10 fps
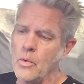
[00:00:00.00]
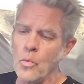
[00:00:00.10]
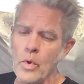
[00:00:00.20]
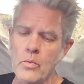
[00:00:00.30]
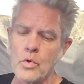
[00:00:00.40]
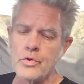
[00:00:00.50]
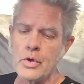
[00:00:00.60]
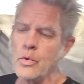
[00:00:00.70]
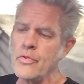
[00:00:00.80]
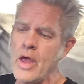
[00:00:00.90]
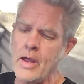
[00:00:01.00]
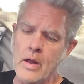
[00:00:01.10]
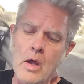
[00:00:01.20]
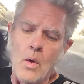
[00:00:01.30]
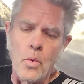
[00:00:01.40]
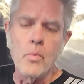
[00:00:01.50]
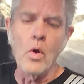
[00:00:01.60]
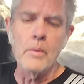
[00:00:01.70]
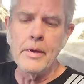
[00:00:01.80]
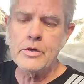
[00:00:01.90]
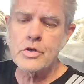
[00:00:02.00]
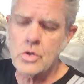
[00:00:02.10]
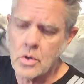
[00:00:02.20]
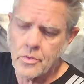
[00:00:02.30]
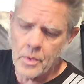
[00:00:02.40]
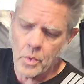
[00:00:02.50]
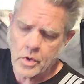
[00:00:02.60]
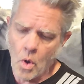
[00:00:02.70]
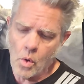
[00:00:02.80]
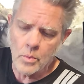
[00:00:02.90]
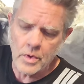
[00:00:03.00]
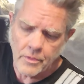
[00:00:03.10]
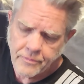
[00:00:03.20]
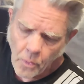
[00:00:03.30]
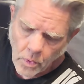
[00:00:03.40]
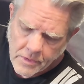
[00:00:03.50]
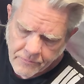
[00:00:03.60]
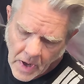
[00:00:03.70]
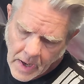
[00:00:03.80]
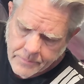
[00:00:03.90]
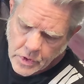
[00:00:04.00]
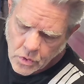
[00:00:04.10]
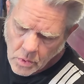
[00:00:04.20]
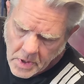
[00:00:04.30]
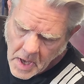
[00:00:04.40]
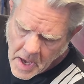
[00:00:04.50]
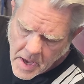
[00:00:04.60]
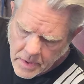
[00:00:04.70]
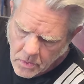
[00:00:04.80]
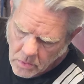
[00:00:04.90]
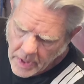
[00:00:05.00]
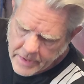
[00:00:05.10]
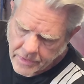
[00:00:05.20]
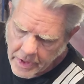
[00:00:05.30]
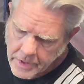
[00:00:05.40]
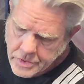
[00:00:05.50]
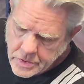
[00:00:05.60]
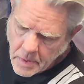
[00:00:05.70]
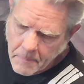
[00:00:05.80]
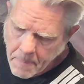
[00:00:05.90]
And when we're doing that, we want to make sure that we're going with a 45-degree angle like this.